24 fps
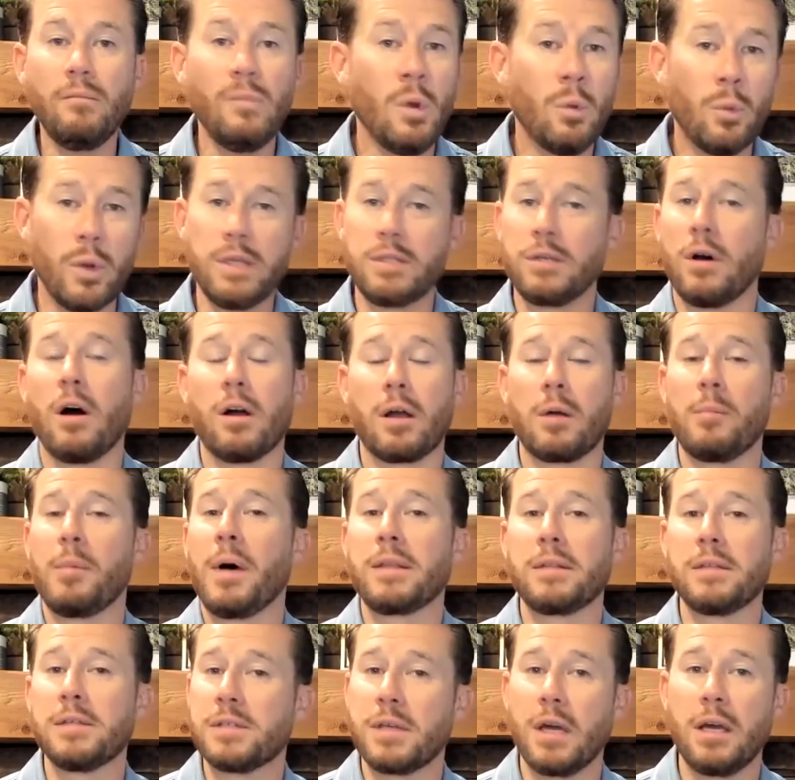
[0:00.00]
We talk about
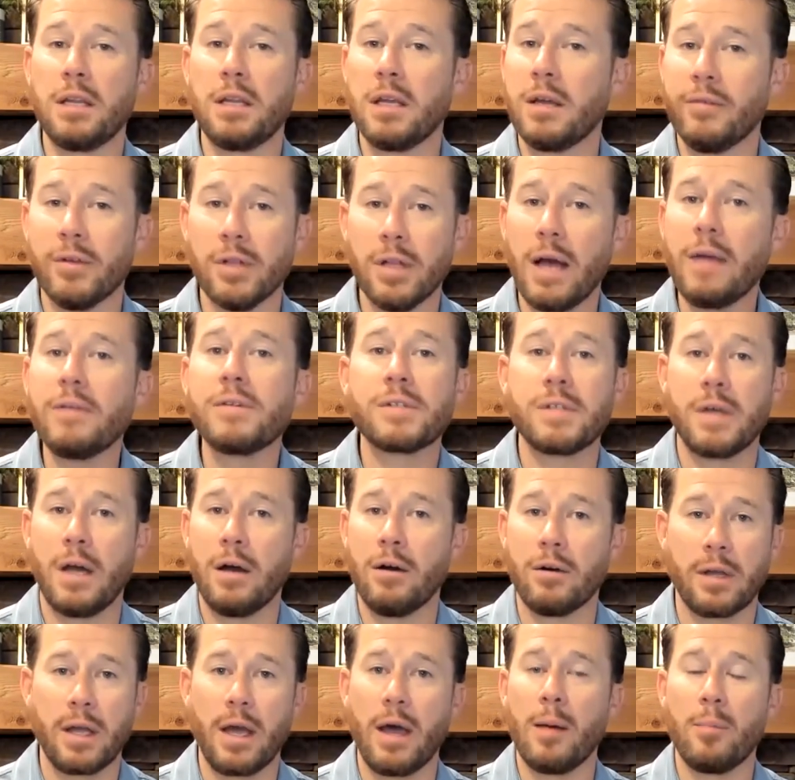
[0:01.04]
this idea of a lifestyle
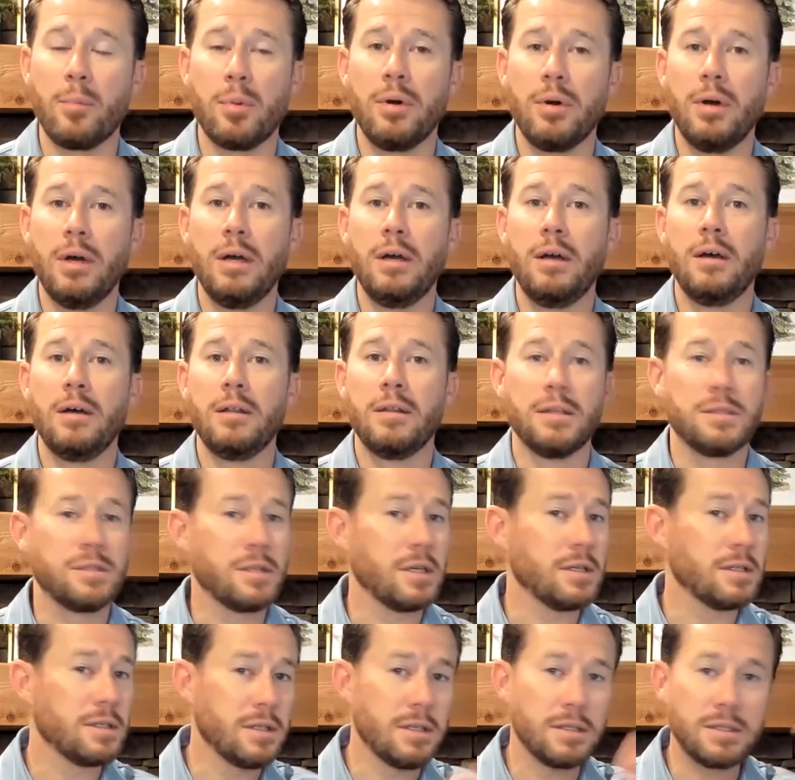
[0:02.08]
cap that
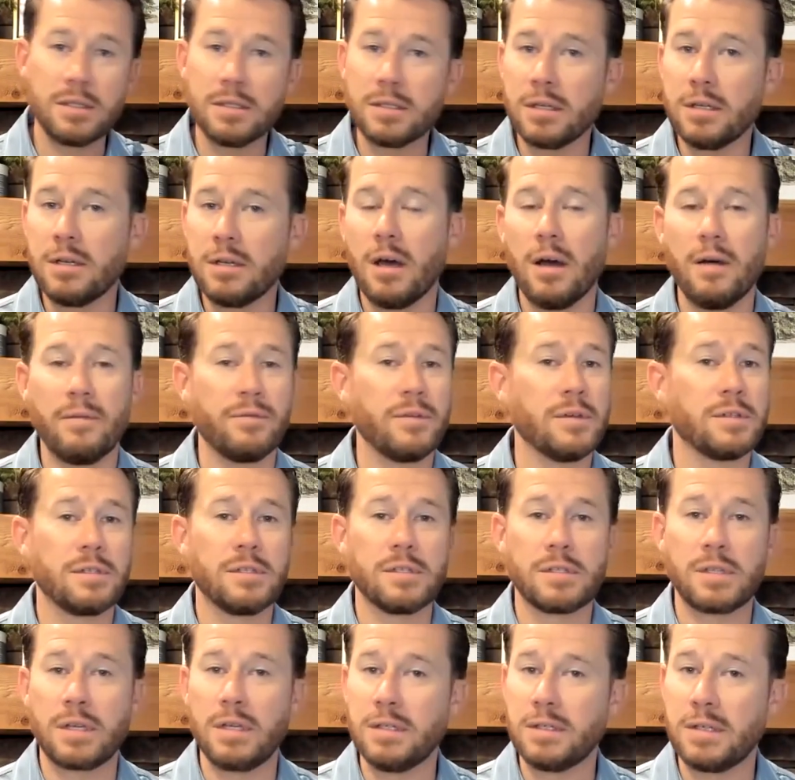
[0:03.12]
says this is enough, this
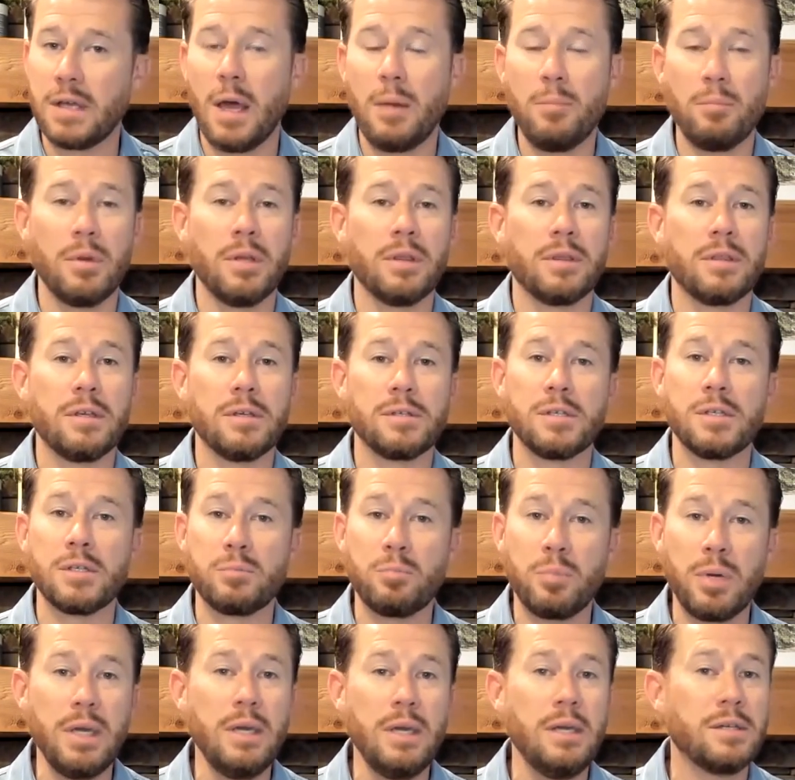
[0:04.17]
is contentment, this is
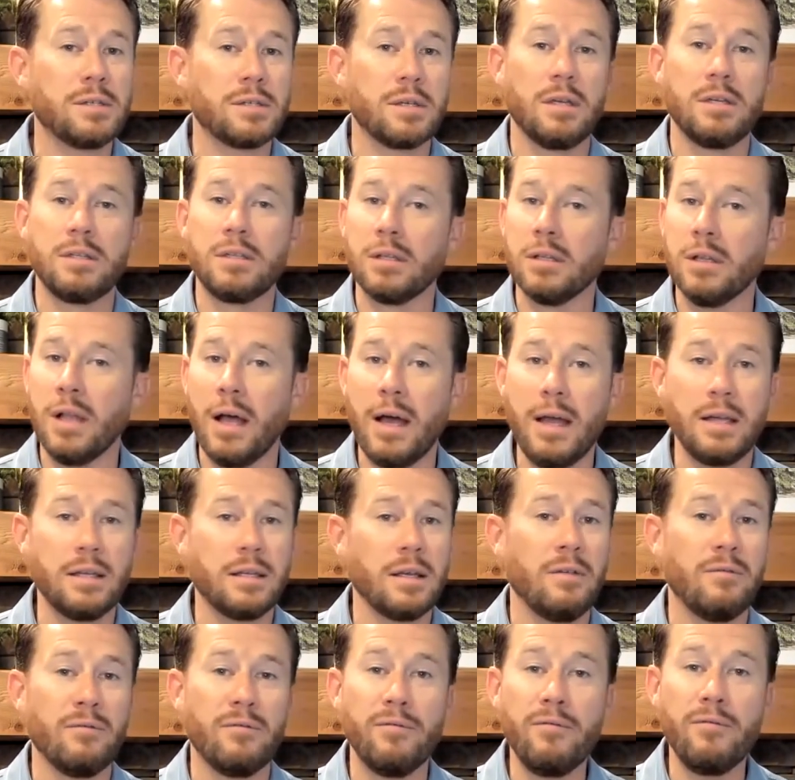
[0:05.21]
peace and delight
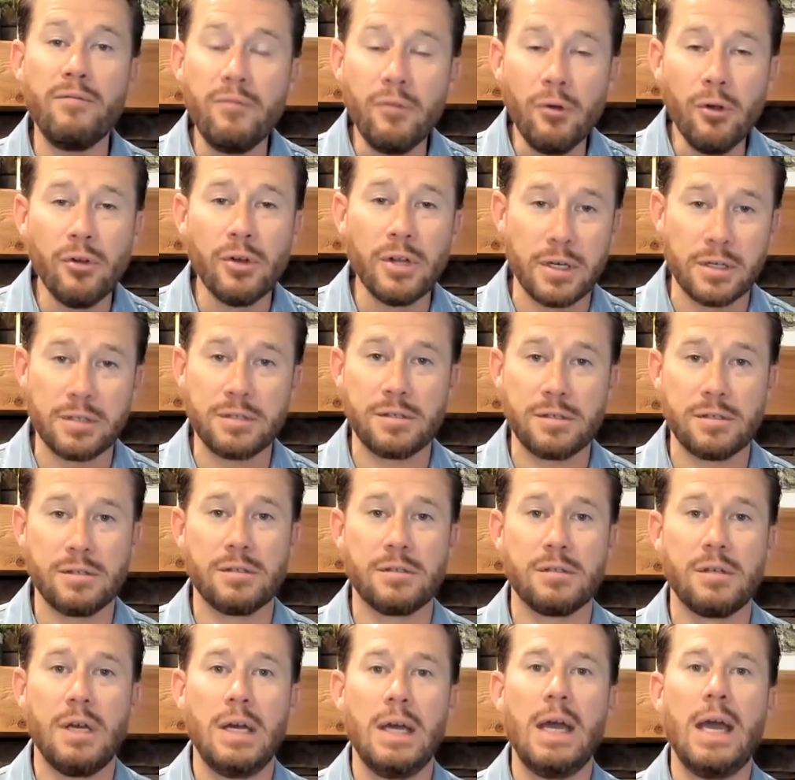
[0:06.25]
and fullness.
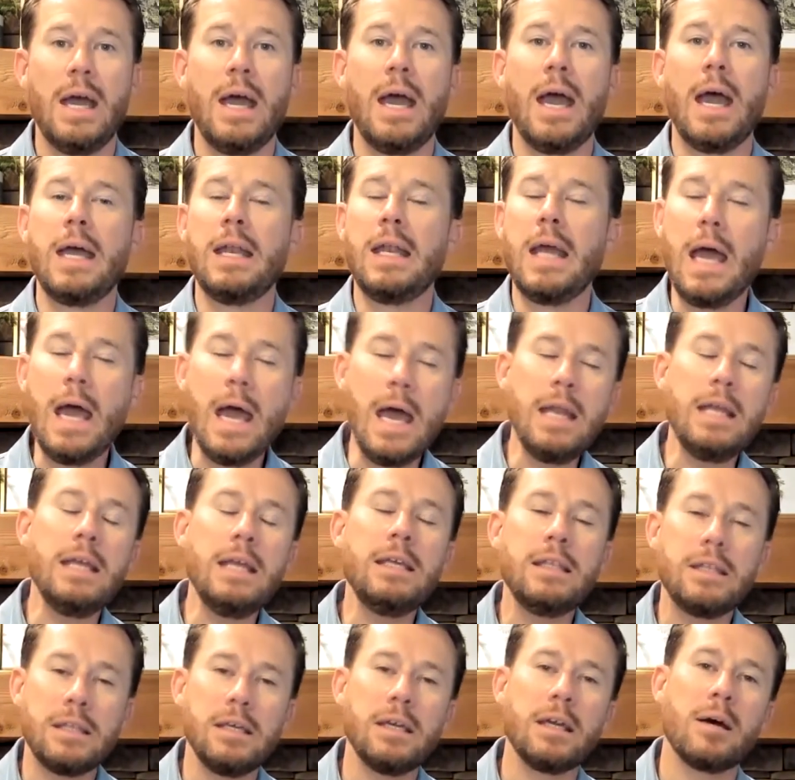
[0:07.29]
And
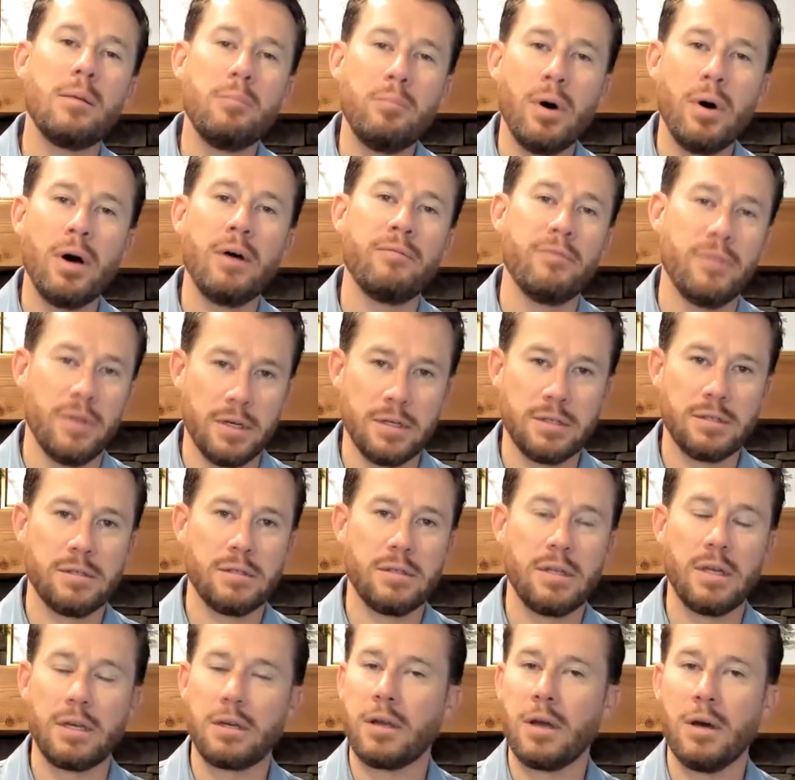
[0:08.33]
anything above this
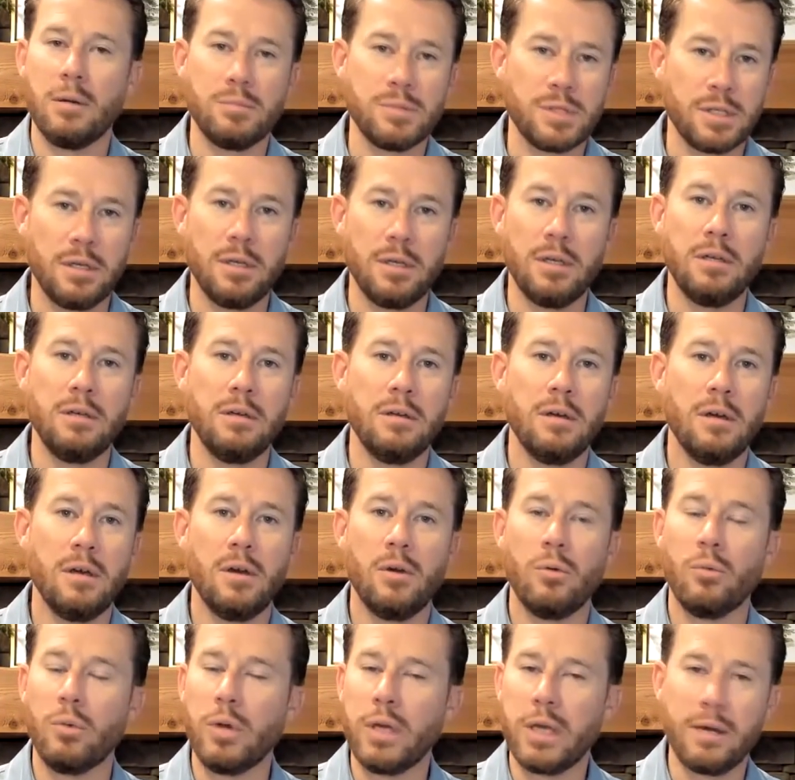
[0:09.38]
that comes in,
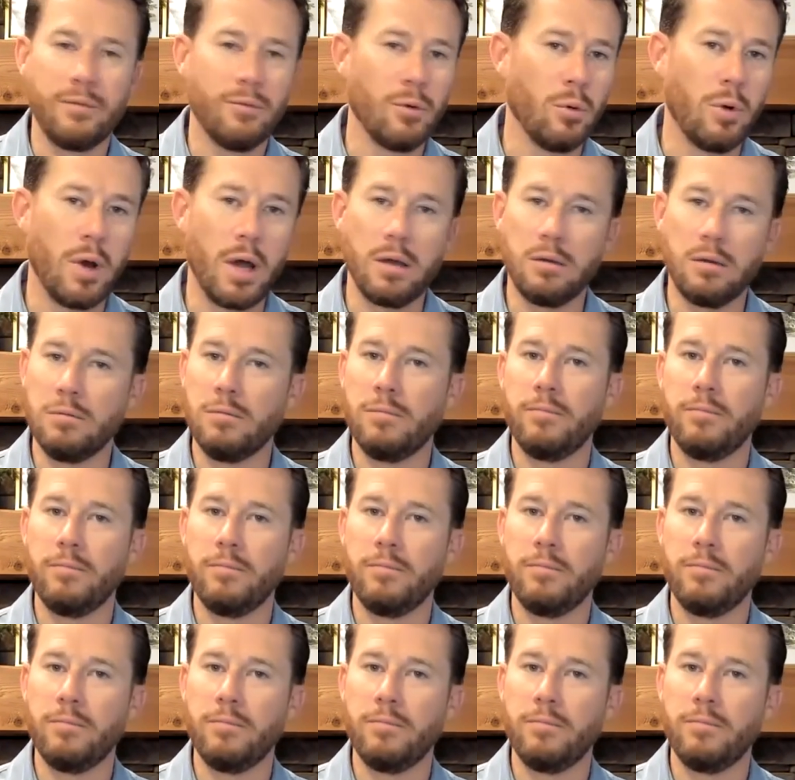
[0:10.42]
we give away.